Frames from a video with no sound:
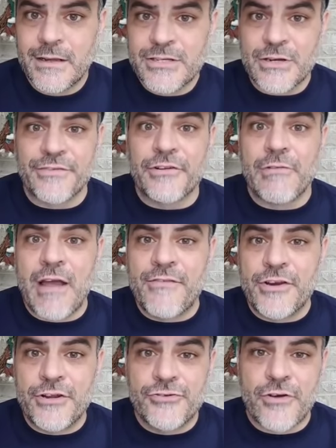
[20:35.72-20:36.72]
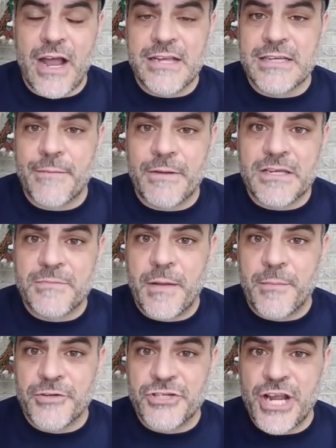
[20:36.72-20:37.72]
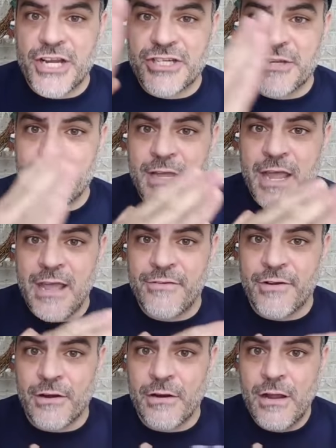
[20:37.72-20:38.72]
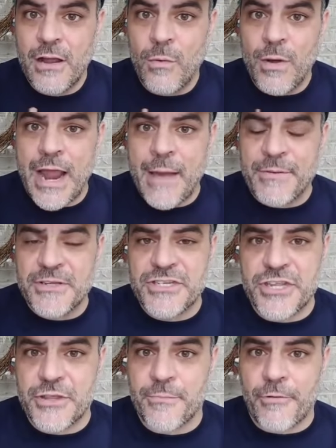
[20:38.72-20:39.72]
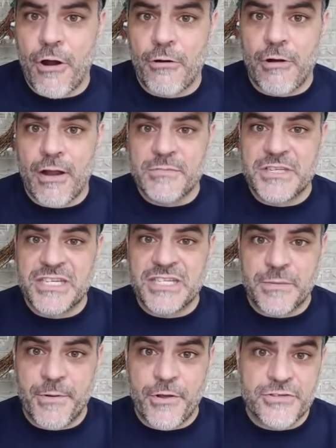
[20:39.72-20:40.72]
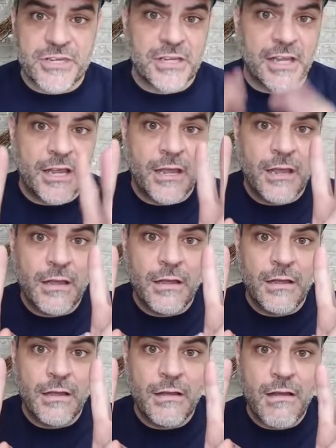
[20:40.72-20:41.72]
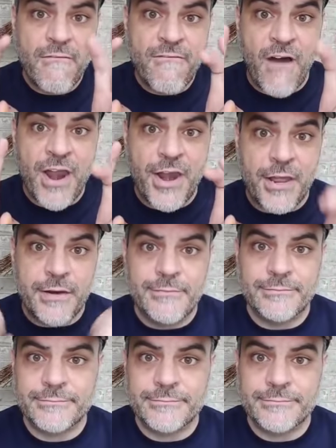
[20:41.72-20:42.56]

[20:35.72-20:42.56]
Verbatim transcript: So if the revenue dries up because people change the behavior, what happens to the programs they supposedly funded?